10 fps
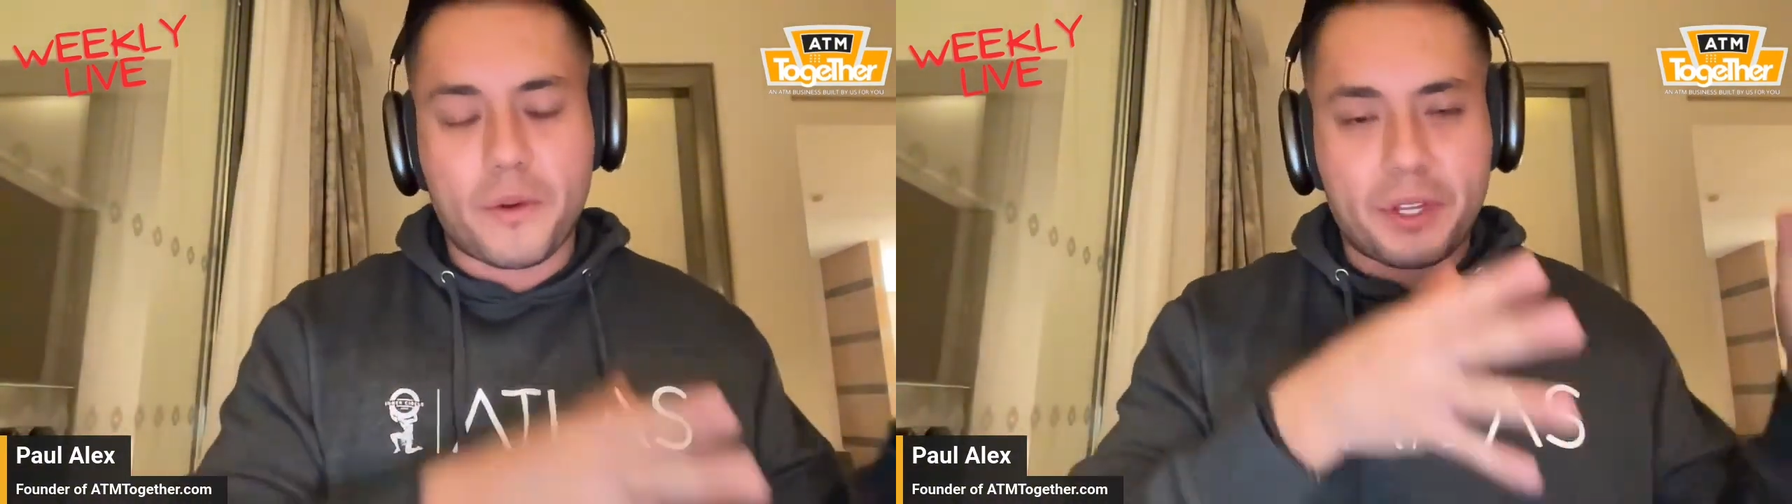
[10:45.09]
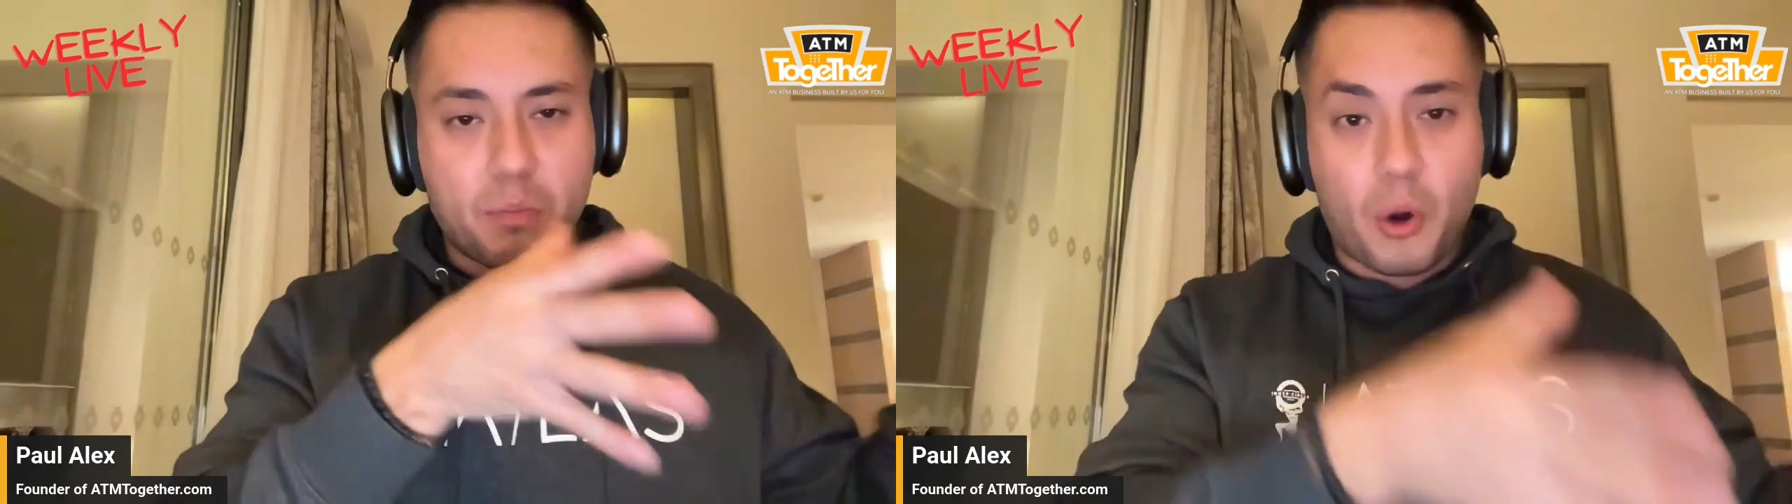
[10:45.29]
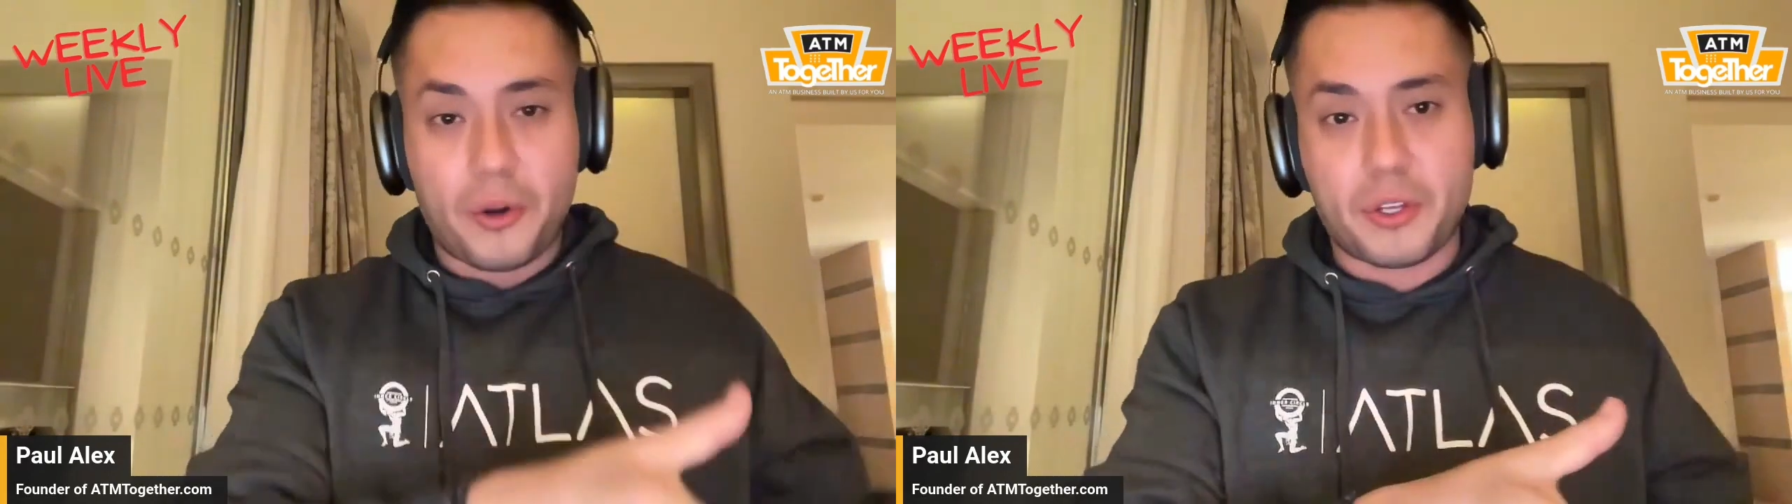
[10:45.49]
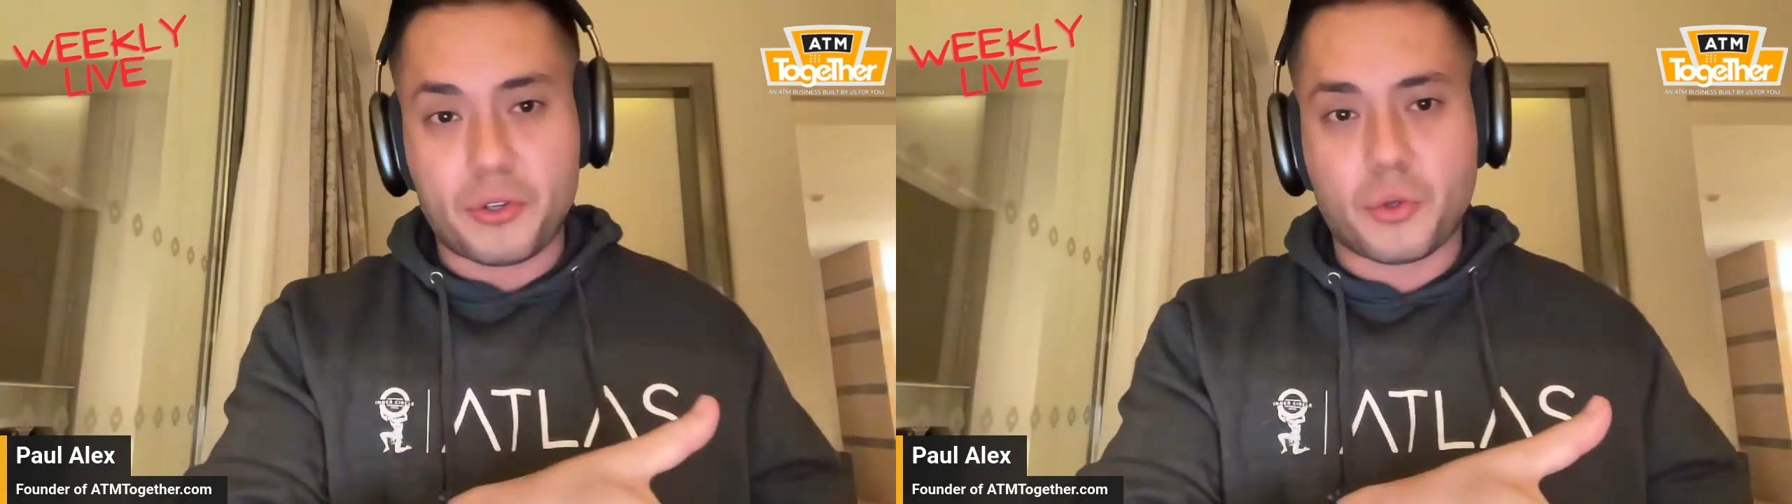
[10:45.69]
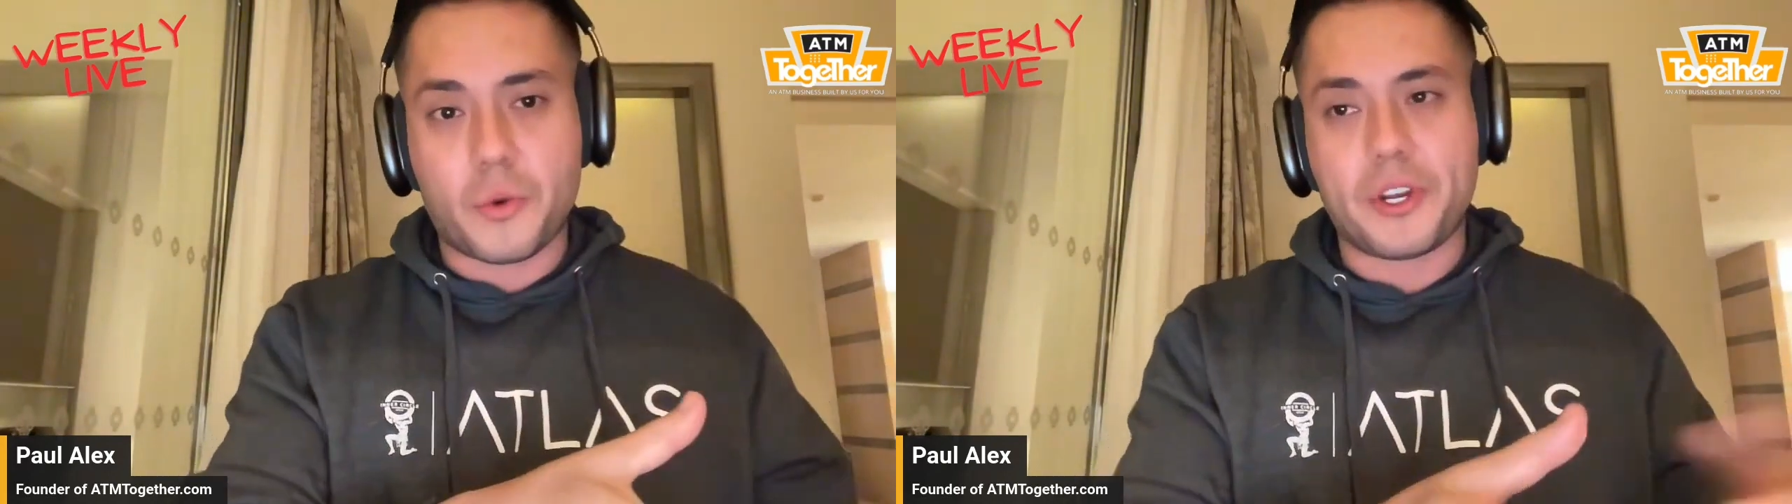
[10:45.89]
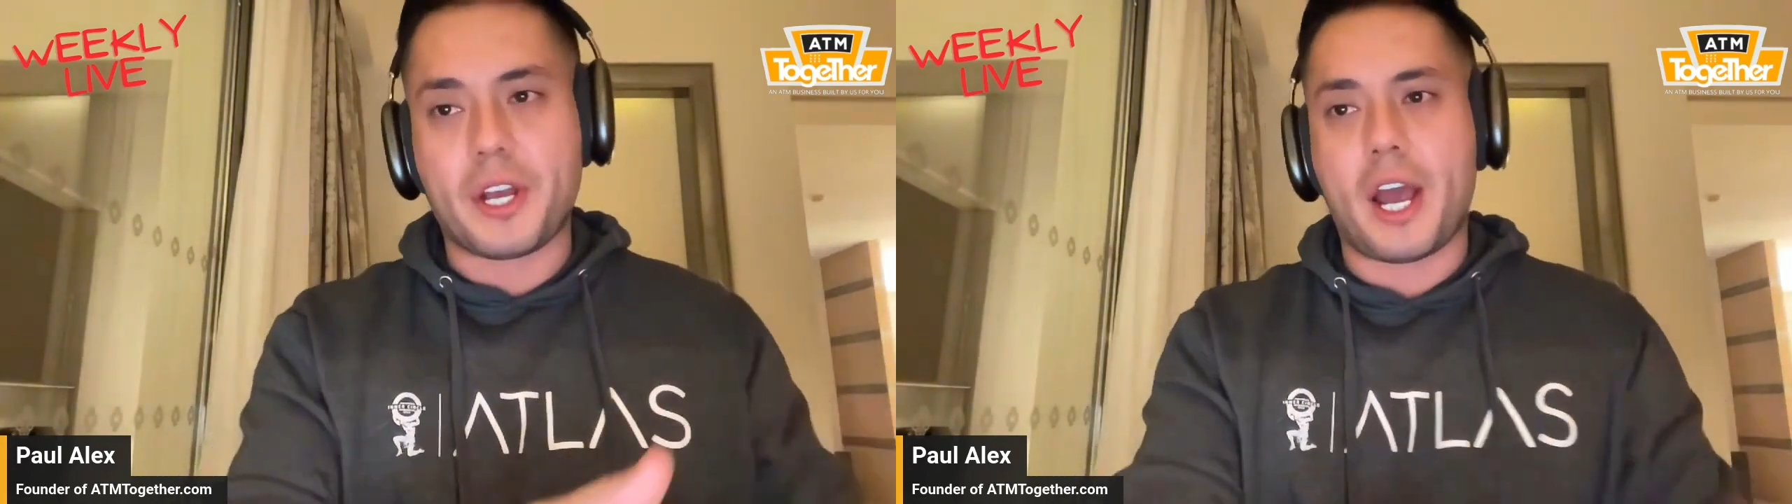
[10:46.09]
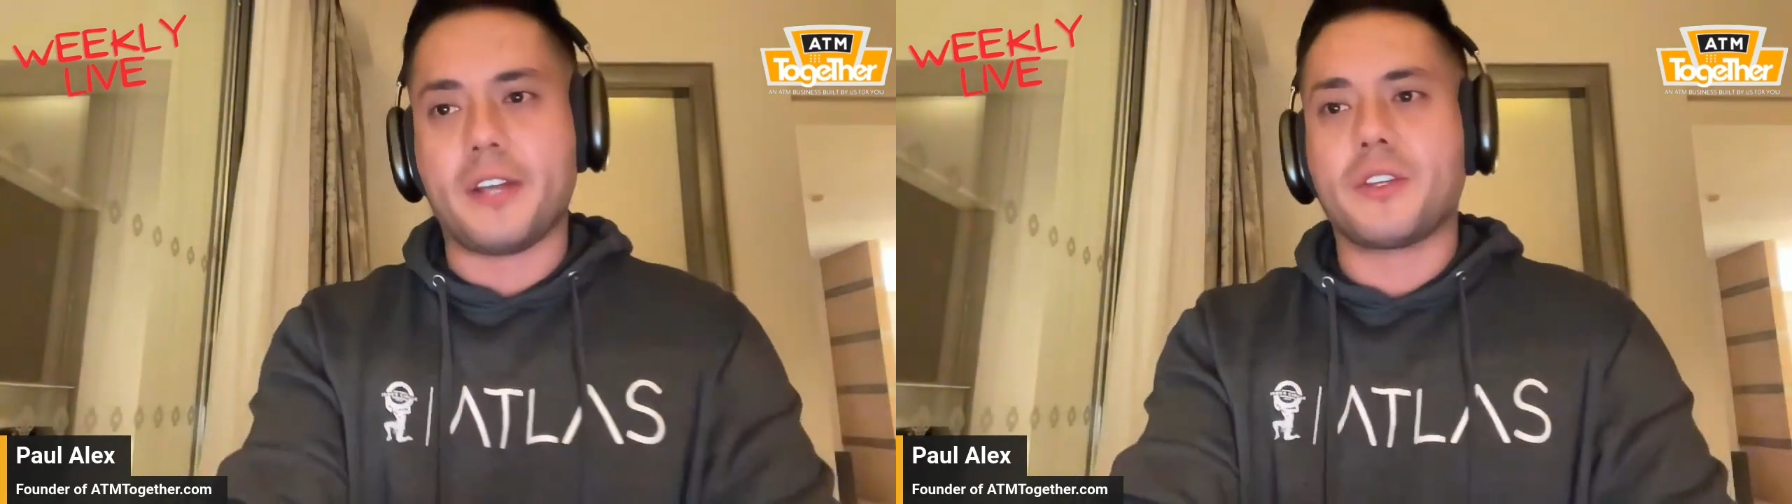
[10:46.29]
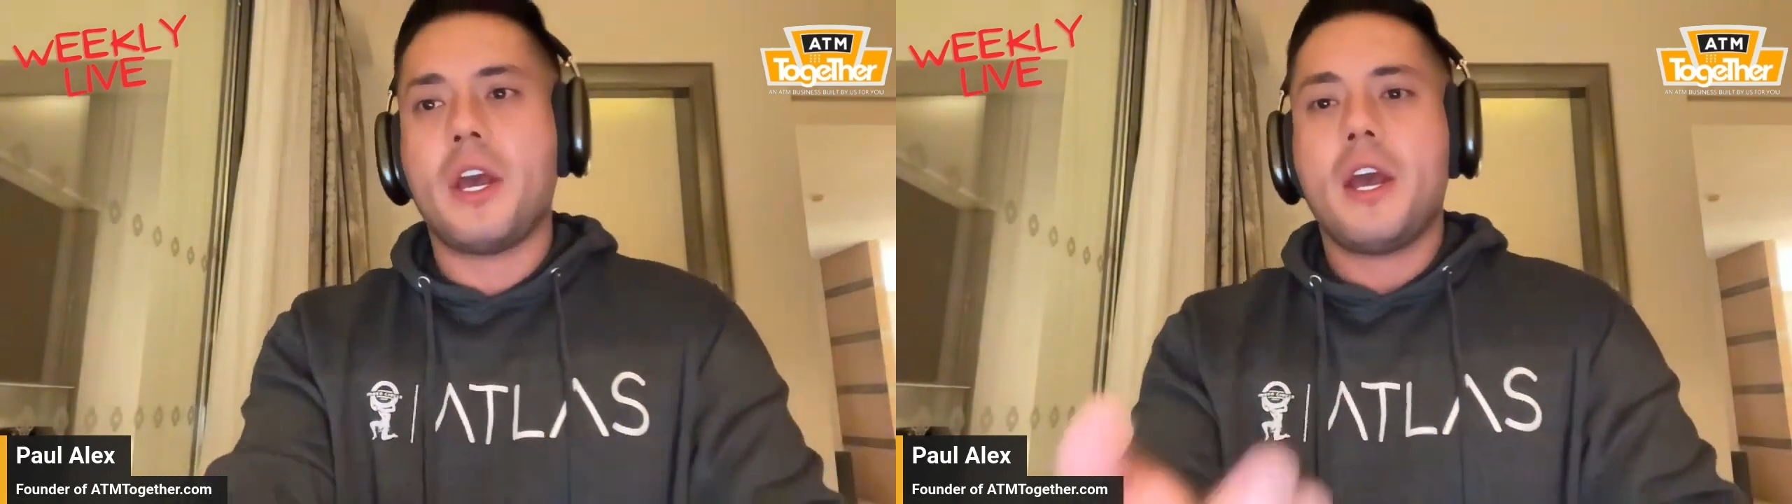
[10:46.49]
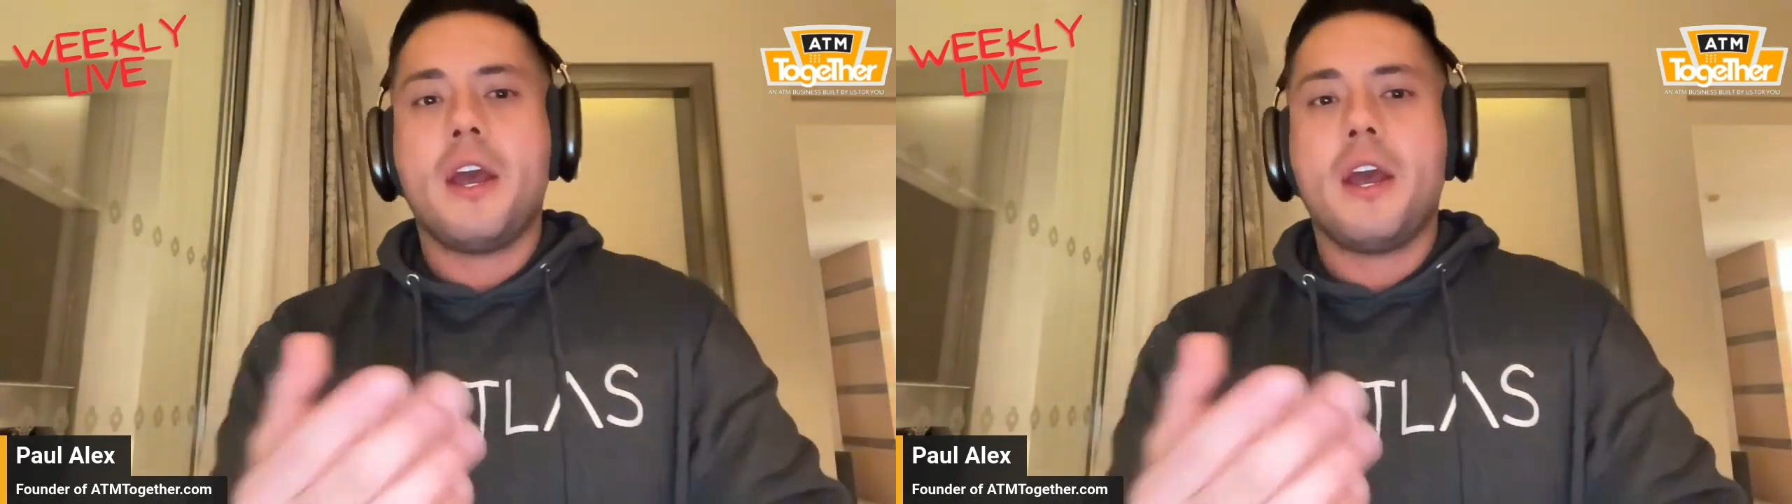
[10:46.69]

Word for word: with this part of the story, guys.